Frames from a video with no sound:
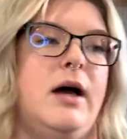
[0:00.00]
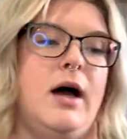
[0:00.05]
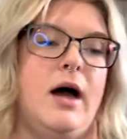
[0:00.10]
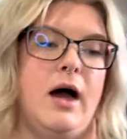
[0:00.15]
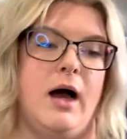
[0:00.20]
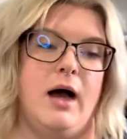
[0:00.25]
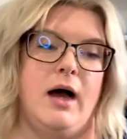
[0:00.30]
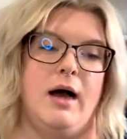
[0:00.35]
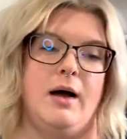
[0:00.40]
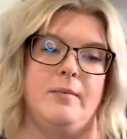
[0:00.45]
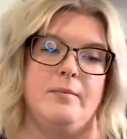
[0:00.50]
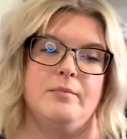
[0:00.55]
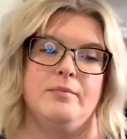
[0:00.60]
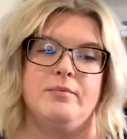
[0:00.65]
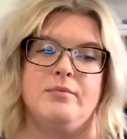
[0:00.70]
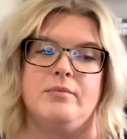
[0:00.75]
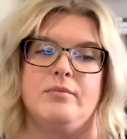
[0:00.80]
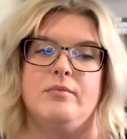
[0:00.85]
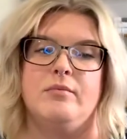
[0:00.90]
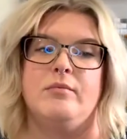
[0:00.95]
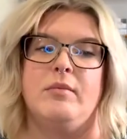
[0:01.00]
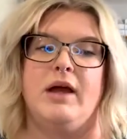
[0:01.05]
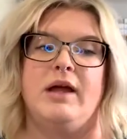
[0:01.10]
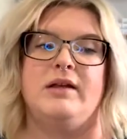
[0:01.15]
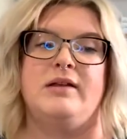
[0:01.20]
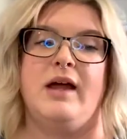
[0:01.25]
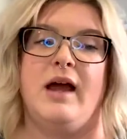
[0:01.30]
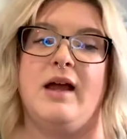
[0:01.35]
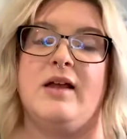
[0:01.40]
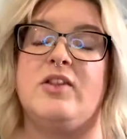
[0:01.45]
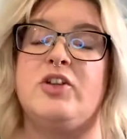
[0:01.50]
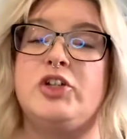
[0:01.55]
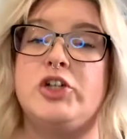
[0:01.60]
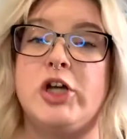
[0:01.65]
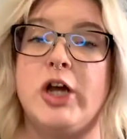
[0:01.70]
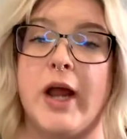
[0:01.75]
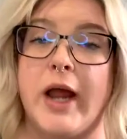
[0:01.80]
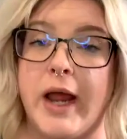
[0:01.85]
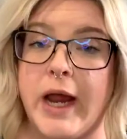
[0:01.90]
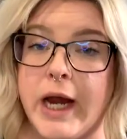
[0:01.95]
my
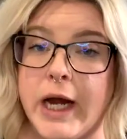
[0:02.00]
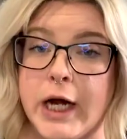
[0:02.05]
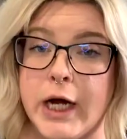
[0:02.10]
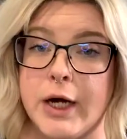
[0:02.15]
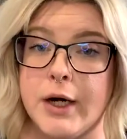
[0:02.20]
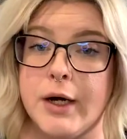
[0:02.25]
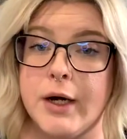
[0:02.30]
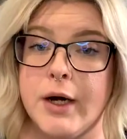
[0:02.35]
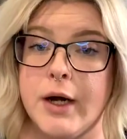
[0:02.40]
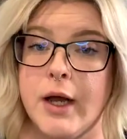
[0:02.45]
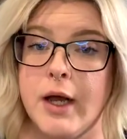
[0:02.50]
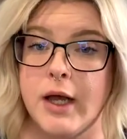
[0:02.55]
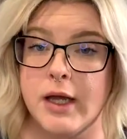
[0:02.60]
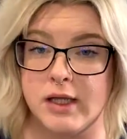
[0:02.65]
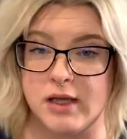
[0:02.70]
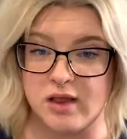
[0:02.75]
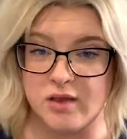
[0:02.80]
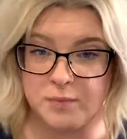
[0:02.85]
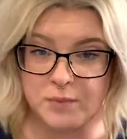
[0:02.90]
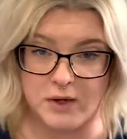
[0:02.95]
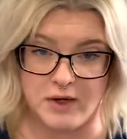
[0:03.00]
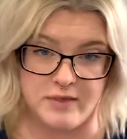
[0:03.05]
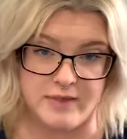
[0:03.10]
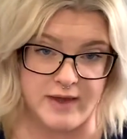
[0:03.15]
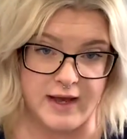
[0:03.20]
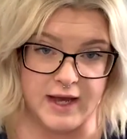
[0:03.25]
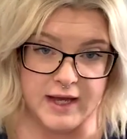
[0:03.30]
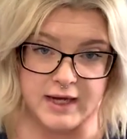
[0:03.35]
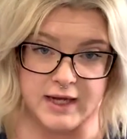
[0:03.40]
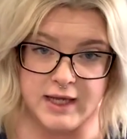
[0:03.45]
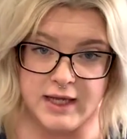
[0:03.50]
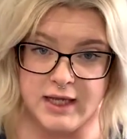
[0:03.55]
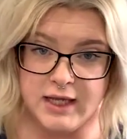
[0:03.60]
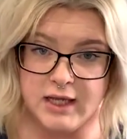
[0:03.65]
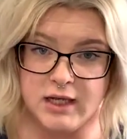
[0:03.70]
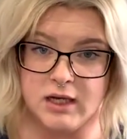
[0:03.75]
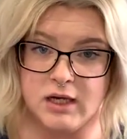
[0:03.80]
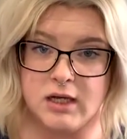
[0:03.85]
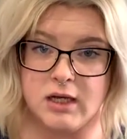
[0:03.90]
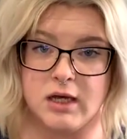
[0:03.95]
Texture Air and spray that
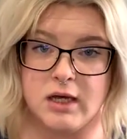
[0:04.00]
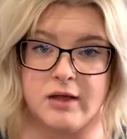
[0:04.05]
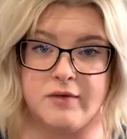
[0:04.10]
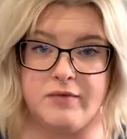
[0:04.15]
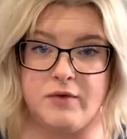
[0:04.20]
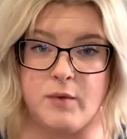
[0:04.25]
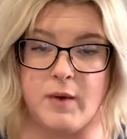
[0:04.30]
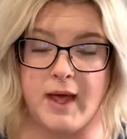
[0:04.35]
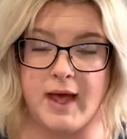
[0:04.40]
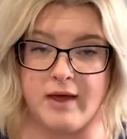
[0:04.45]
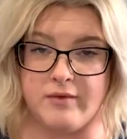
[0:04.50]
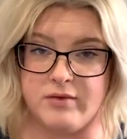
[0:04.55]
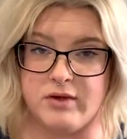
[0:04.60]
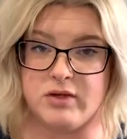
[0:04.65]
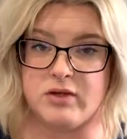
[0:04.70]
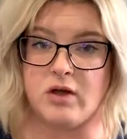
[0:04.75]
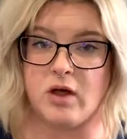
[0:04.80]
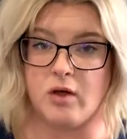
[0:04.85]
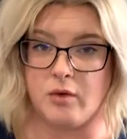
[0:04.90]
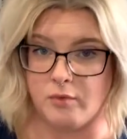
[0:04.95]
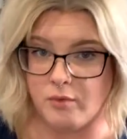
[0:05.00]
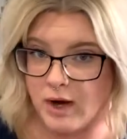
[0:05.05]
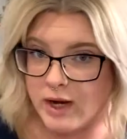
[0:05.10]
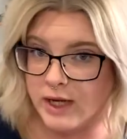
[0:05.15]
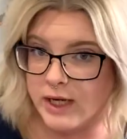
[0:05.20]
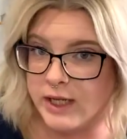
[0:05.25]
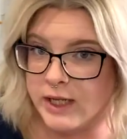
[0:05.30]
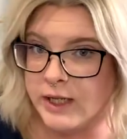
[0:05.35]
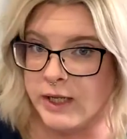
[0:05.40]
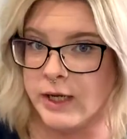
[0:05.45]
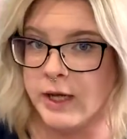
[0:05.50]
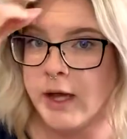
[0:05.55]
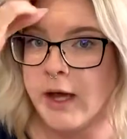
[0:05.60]
in if you haven't already.